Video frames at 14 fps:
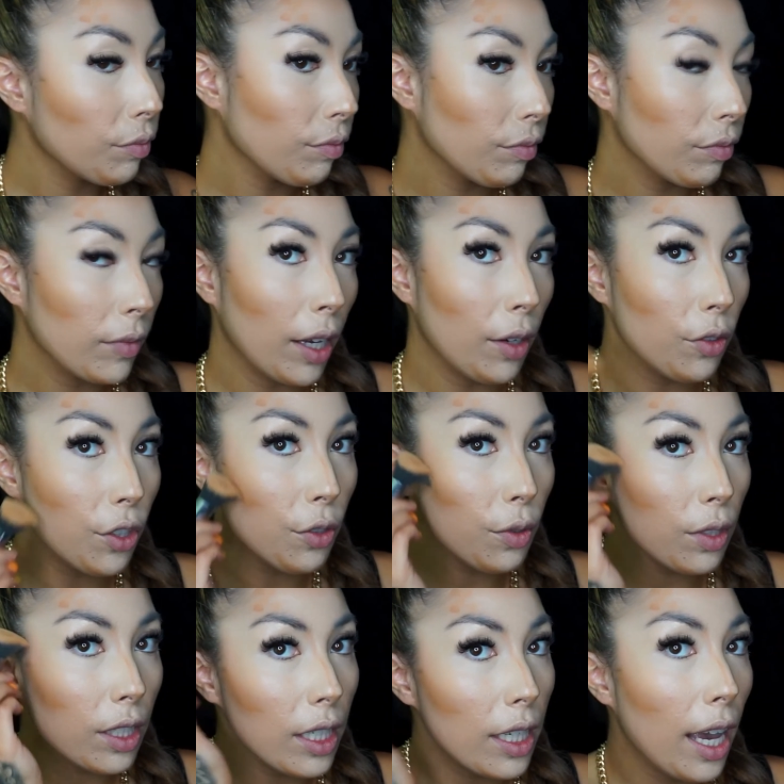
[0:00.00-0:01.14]
Now, do you
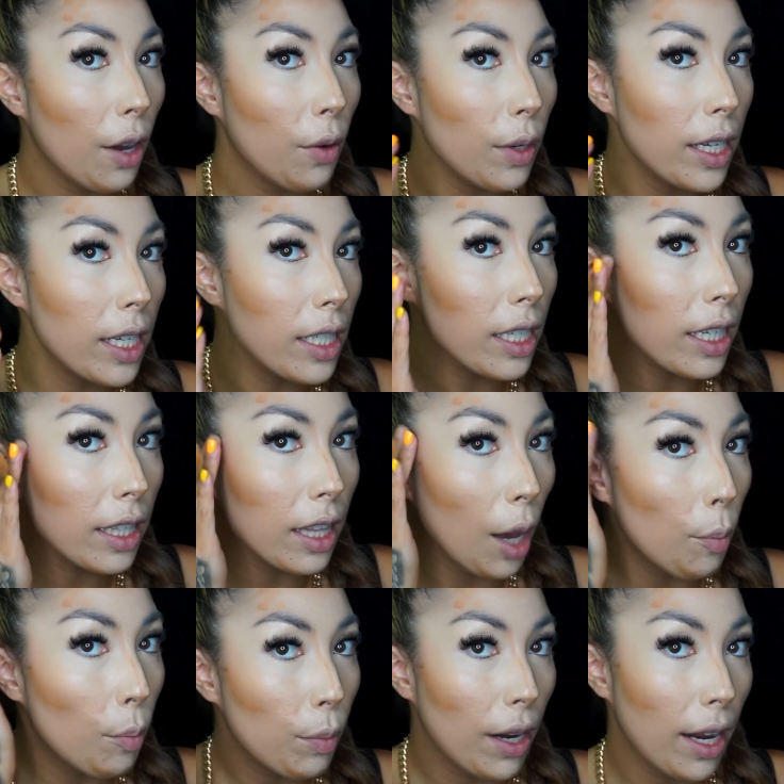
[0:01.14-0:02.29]
see how easily
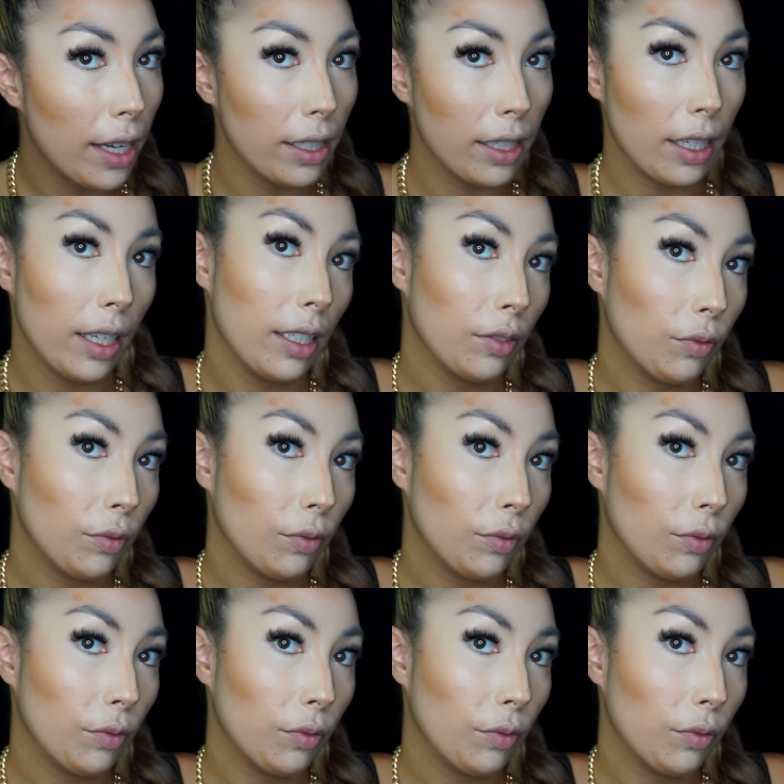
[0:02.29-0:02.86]
that blended in?